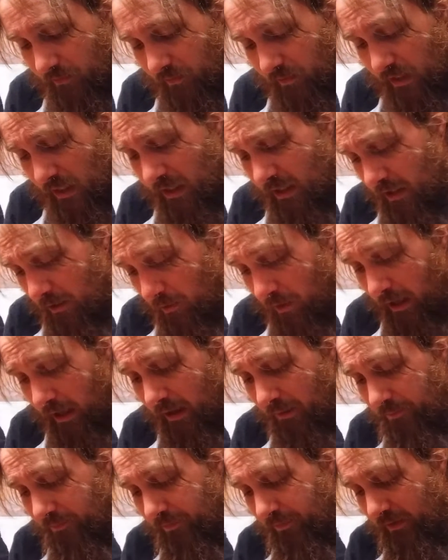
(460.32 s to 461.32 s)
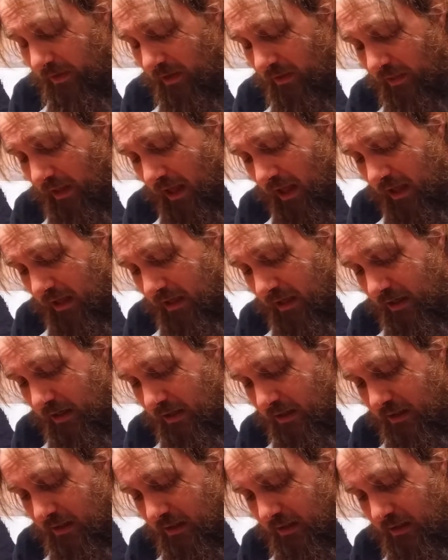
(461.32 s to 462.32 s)
anyway, that
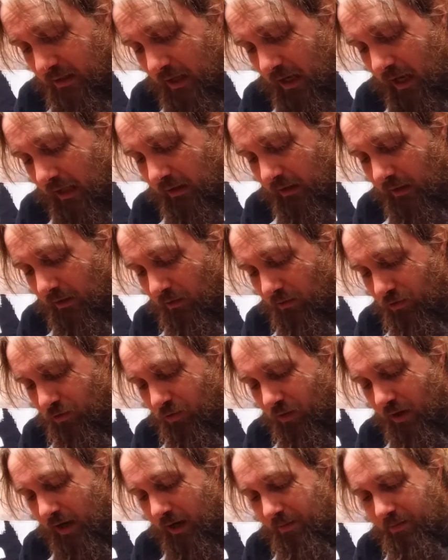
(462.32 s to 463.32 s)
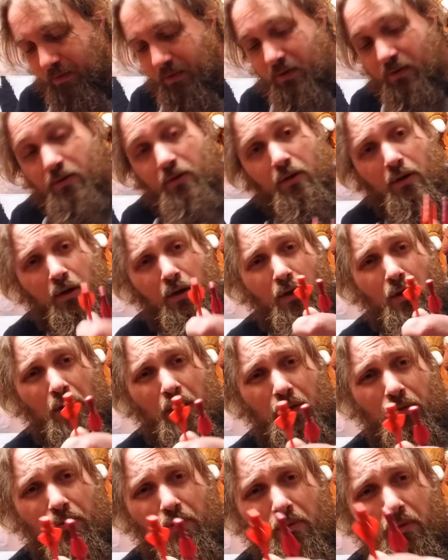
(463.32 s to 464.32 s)
is a little traipse
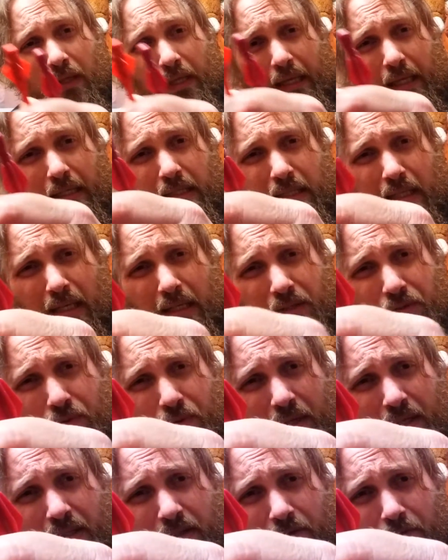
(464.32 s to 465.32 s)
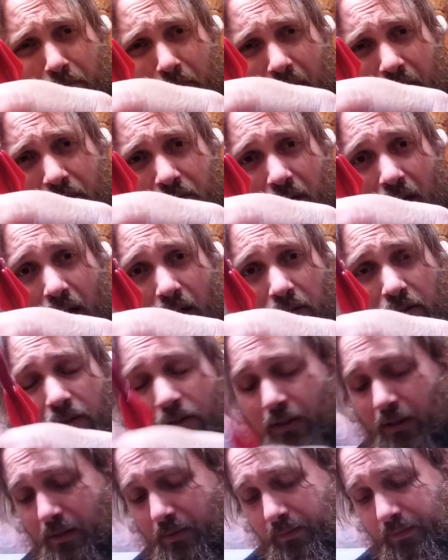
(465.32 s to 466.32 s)
through the accessories of my
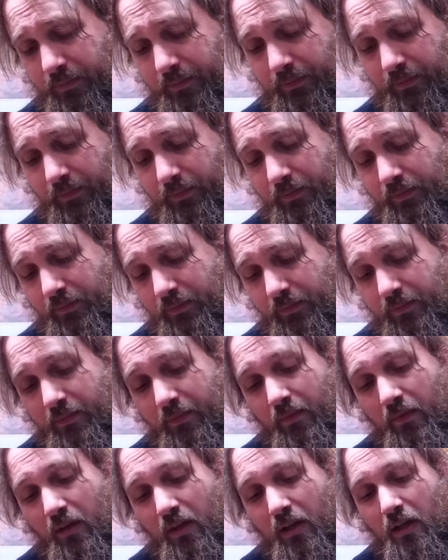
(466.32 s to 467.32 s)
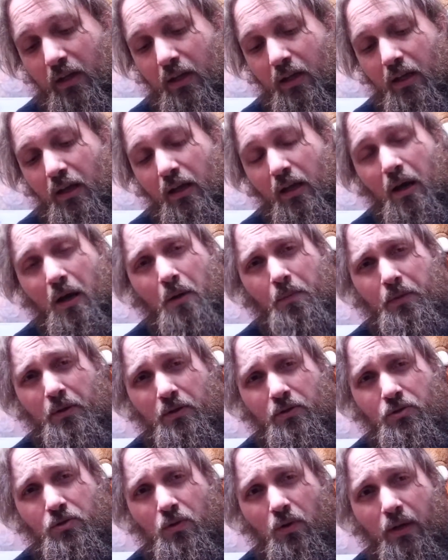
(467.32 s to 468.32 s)
childhood. I hope you
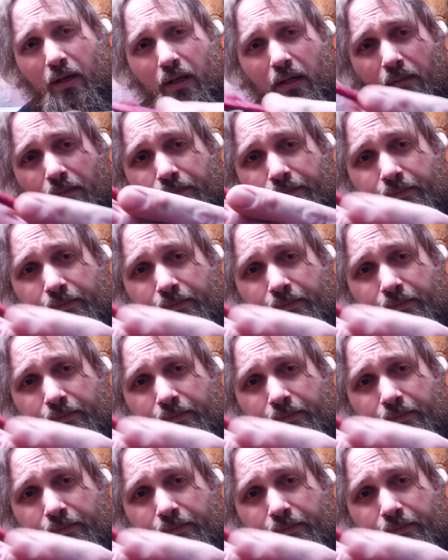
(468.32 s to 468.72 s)
enjoyed it.